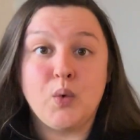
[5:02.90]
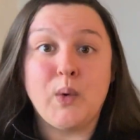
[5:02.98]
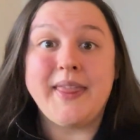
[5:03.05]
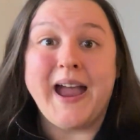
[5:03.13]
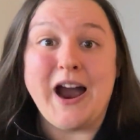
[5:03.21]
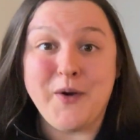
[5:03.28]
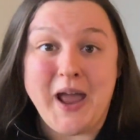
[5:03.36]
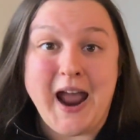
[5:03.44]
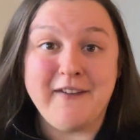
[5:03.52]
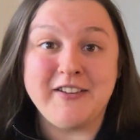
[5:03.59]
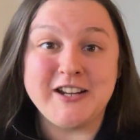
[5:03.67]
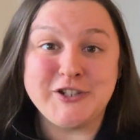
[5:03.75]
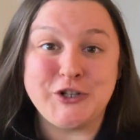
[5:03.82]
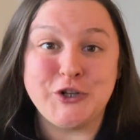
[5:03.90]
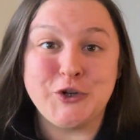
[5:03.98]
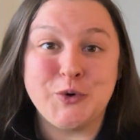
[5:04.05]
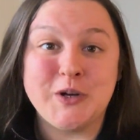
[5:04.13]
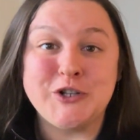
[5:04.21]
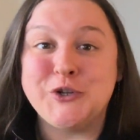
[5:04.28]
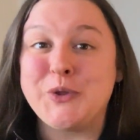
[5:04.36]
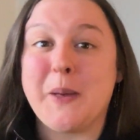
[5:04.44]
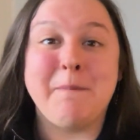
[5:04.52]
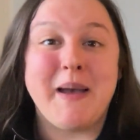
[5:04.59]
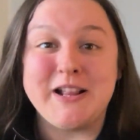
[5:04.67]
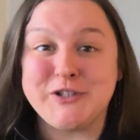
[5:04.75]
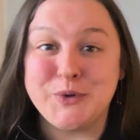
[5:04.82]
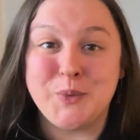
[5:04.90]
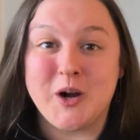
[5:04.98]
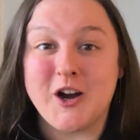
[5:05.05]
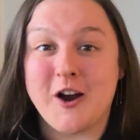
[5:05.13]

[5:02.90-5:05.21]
without having to do the mental work